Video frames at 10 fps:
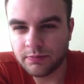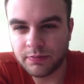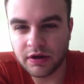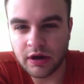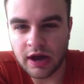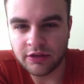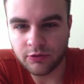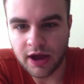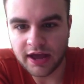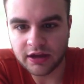But either
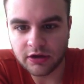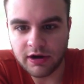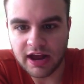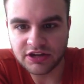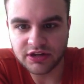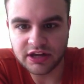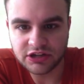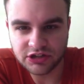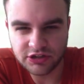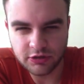way,
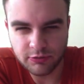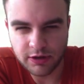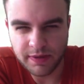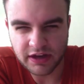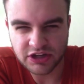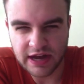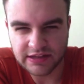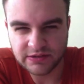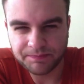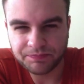congratulations to the Winnipeg
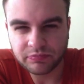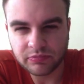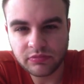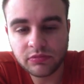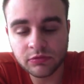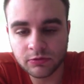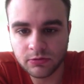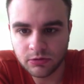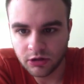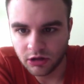Jets.
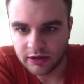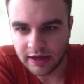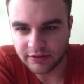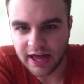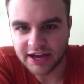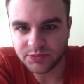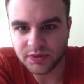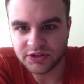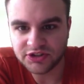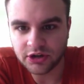And last
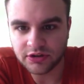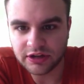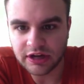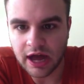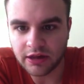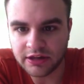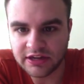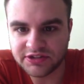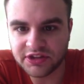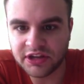but certainly not
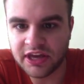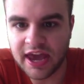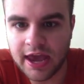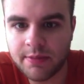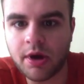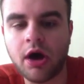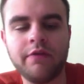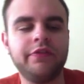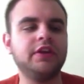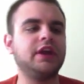least, the game
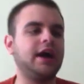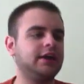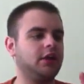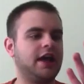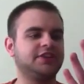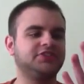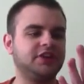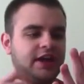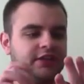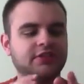of the night last
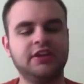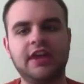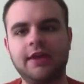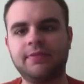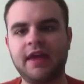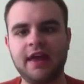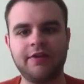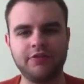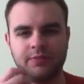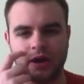night, the game that
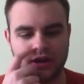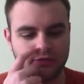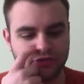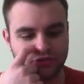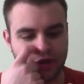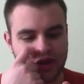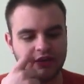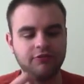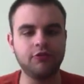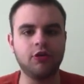everybody was
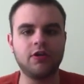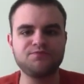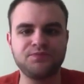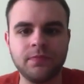waiting for.